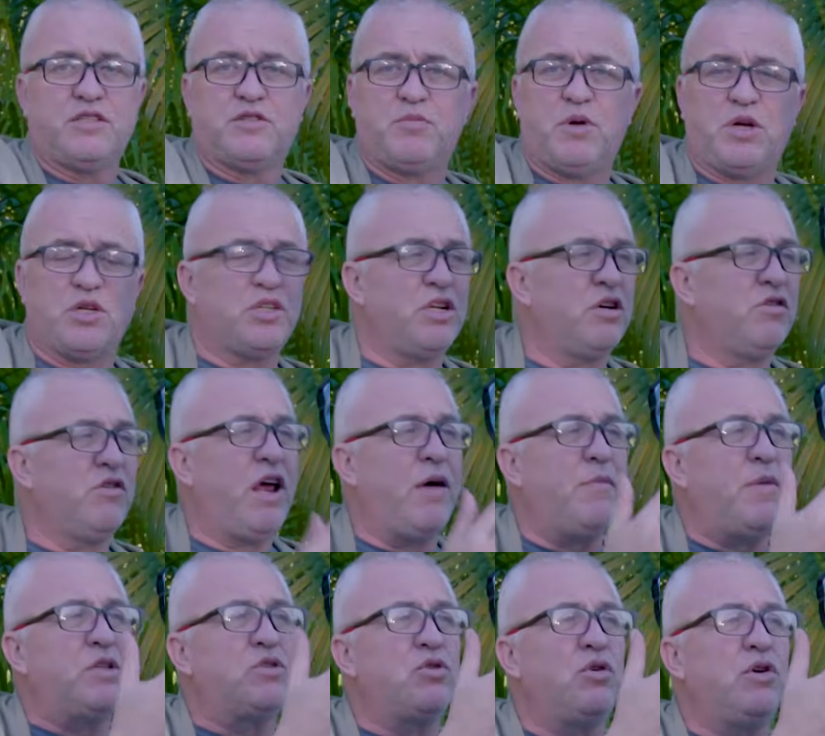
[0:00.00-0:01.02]
special on
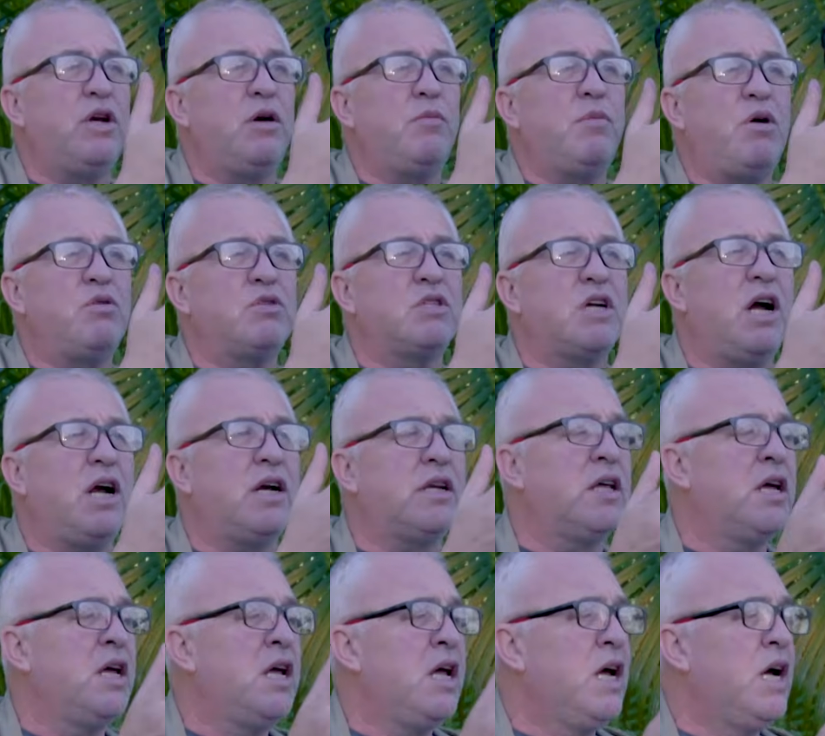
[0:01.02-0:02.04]
Amazon, a bounce card,
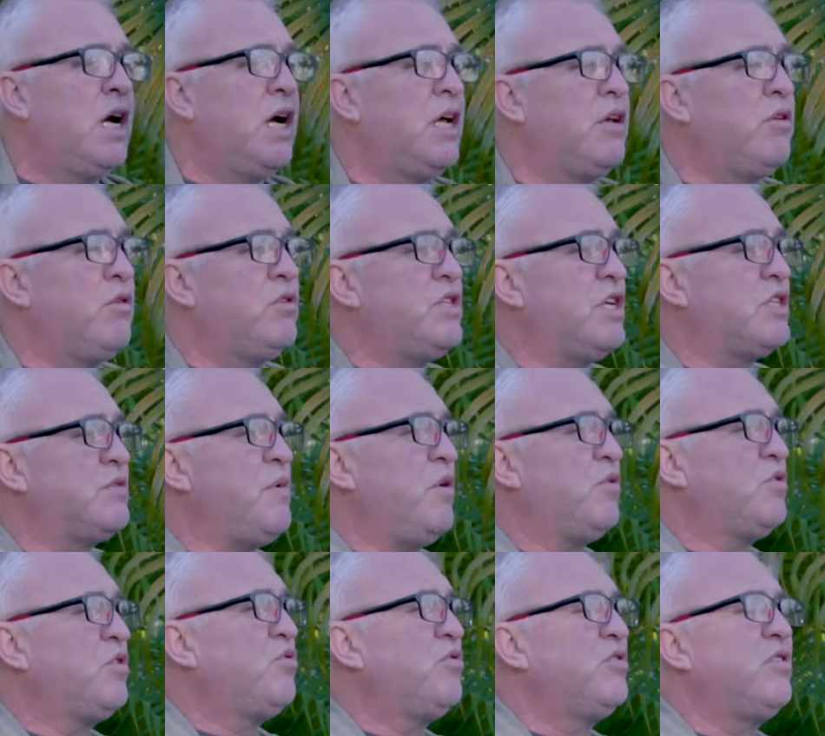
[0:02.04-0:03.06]
and you just
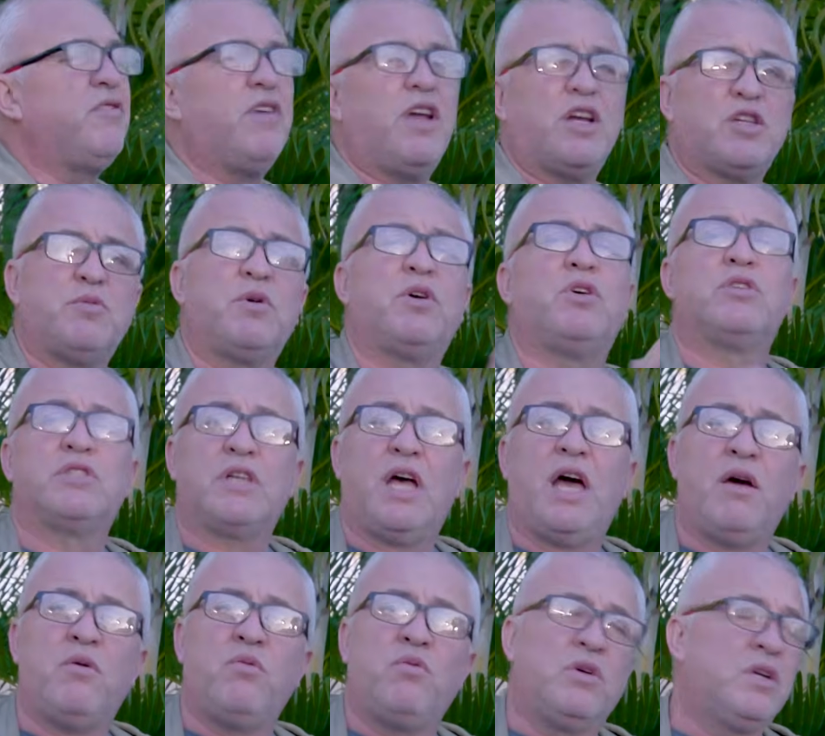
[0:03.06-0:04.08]
mount it to the flash because
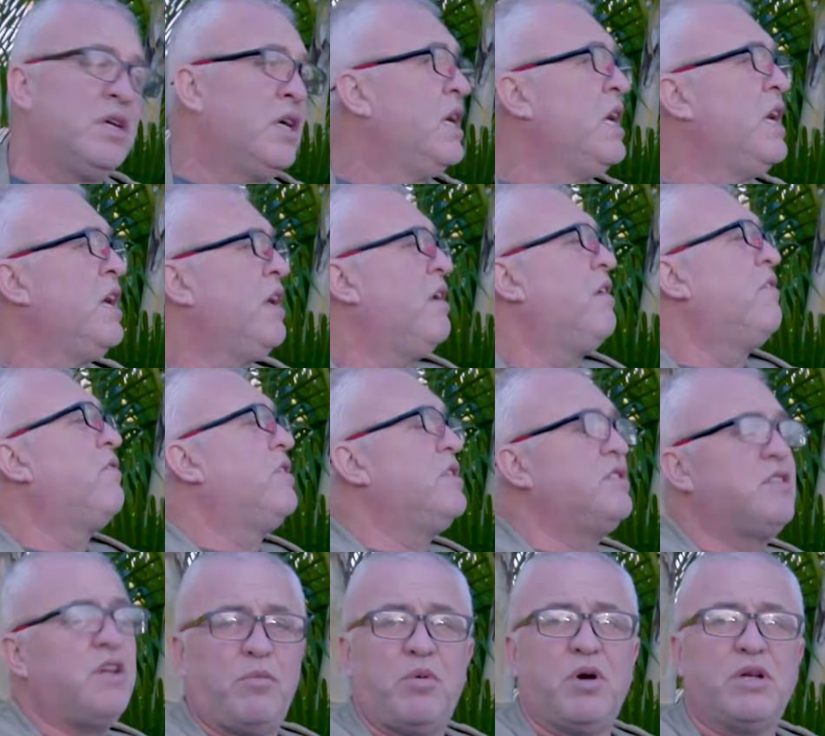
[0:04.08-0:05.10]
I want to
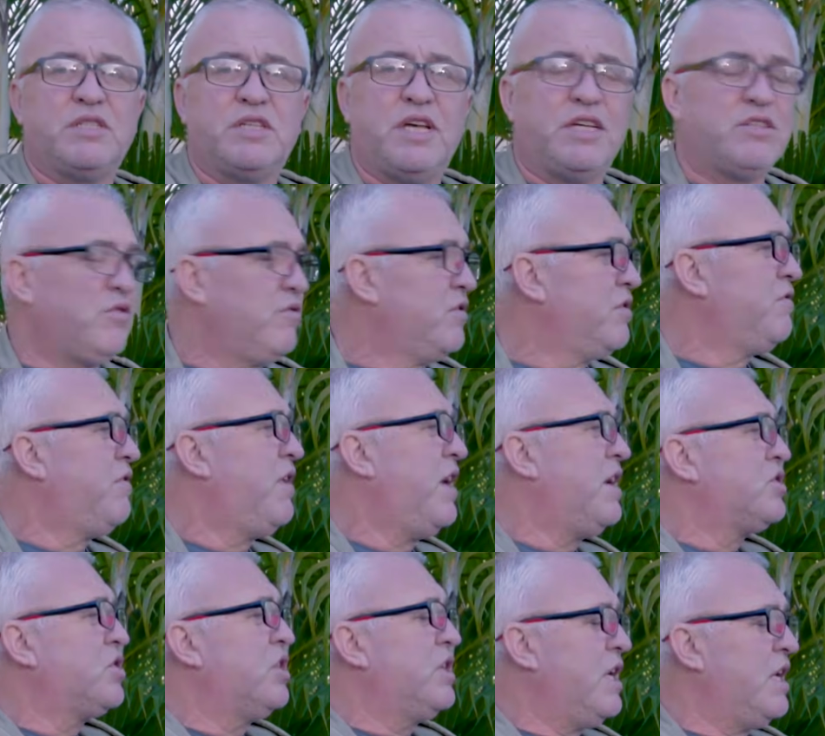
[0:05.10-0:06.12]
increase the apparent size of the
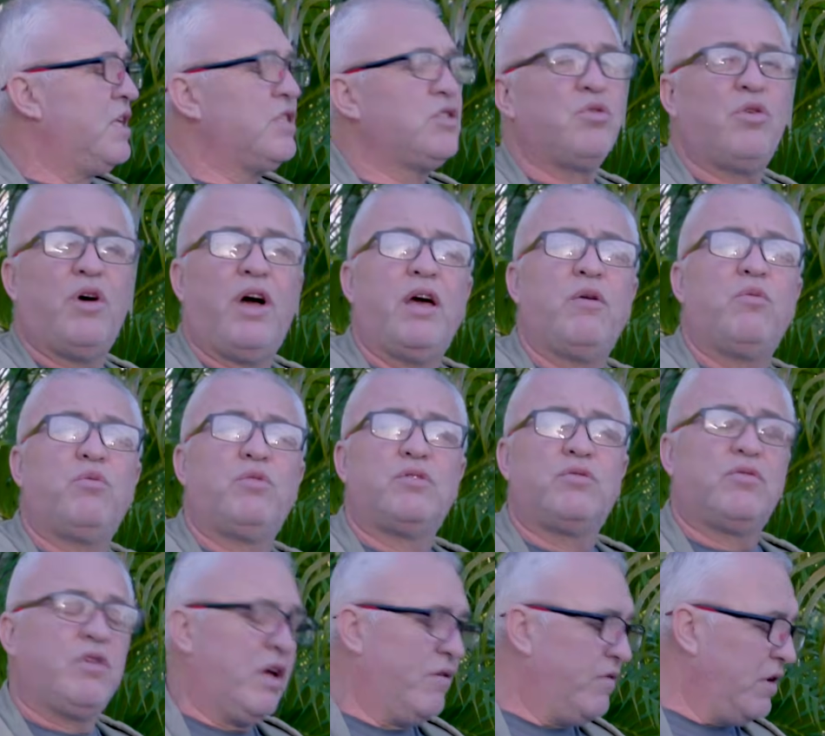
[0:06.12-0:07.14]
flash, and also I want
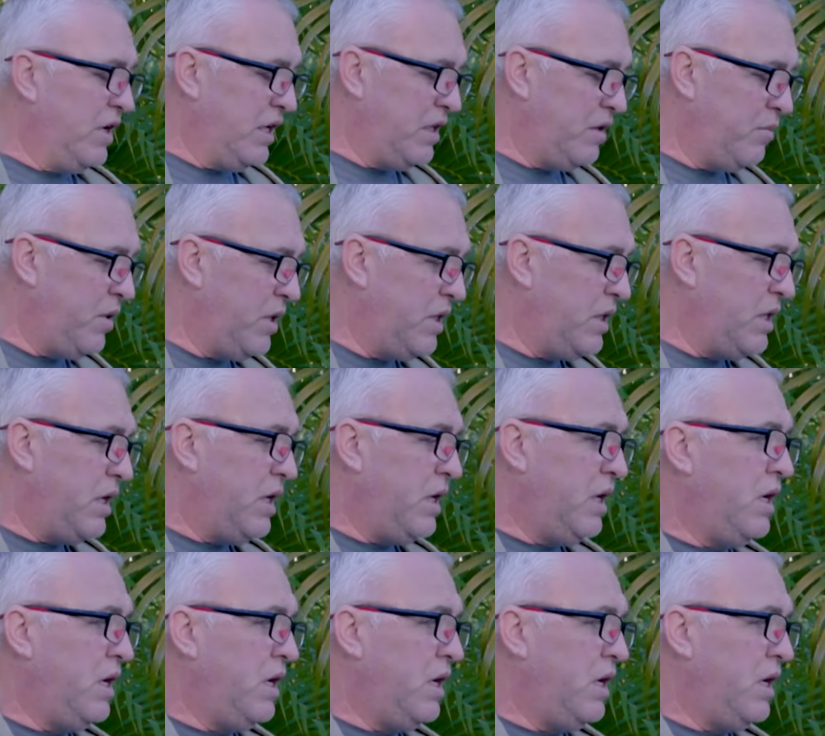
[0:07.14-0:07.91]
to have a little bit